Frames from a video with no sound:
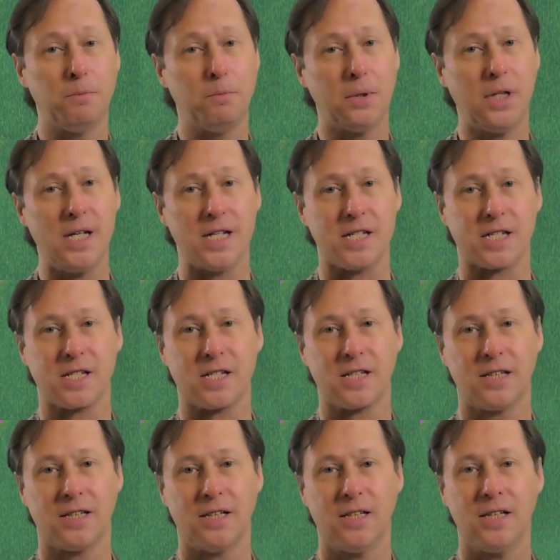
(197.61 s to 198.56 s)
bliss,
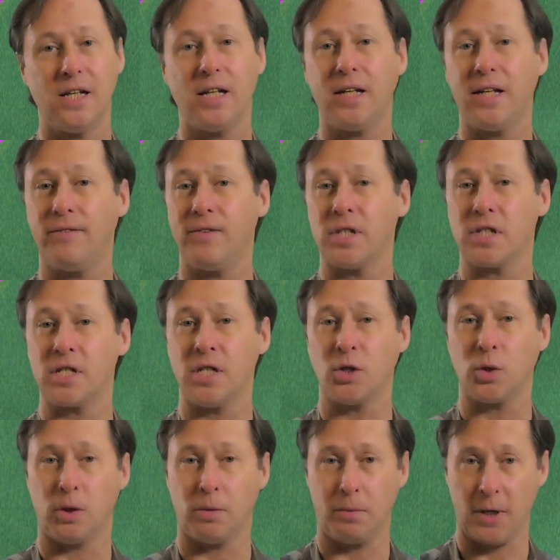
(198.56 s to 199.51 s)
and even
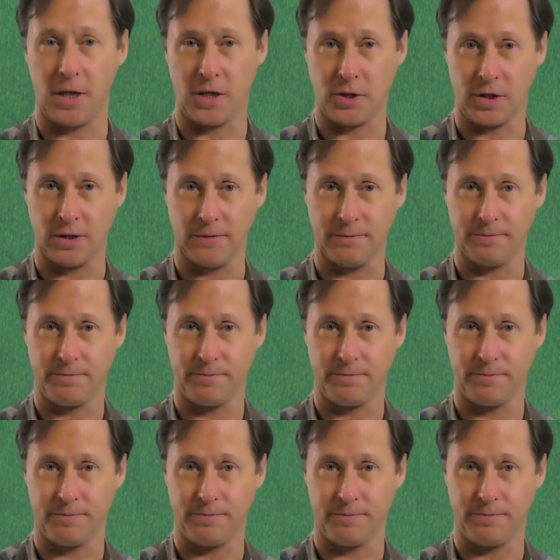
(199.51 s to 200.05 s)
sensual pleasure?